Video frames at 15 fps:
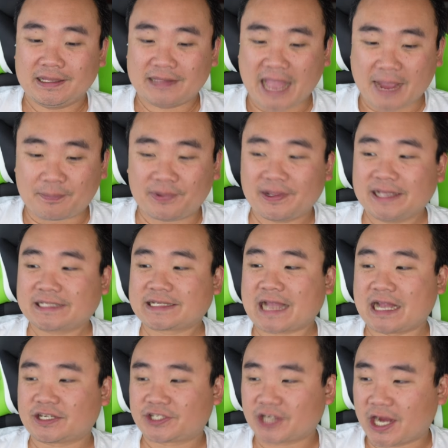that place
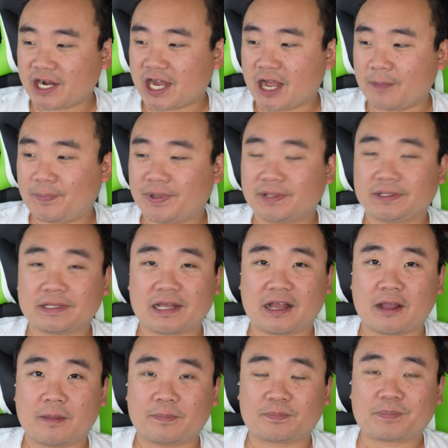got shot up
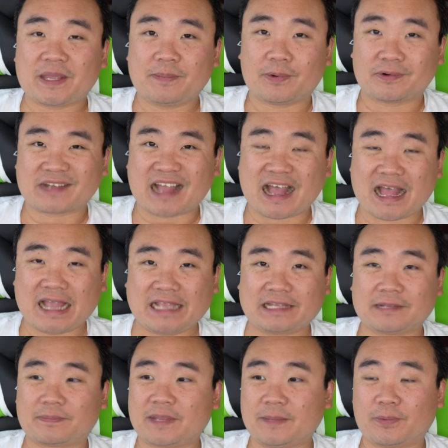um, people
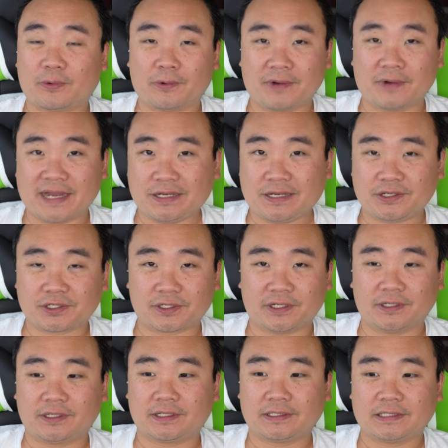died people were
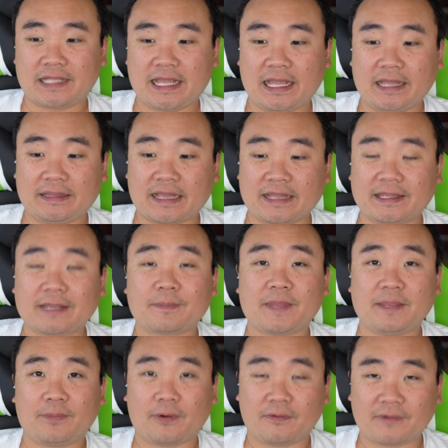injured and i think
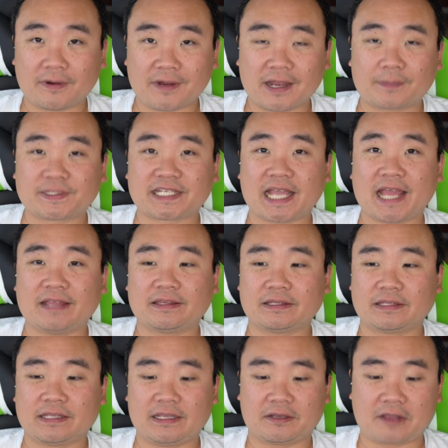people are very
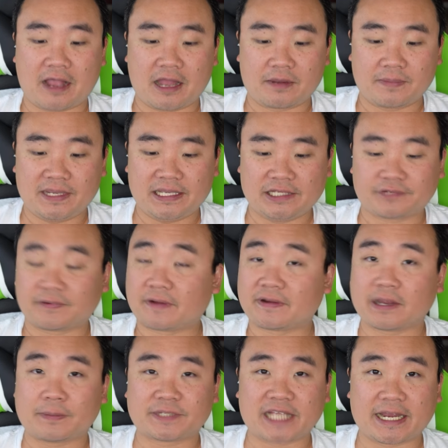upset the economy is
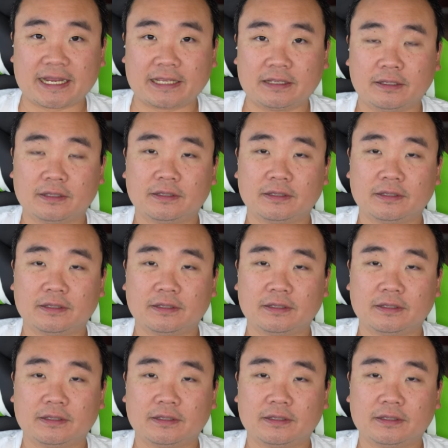very upsetting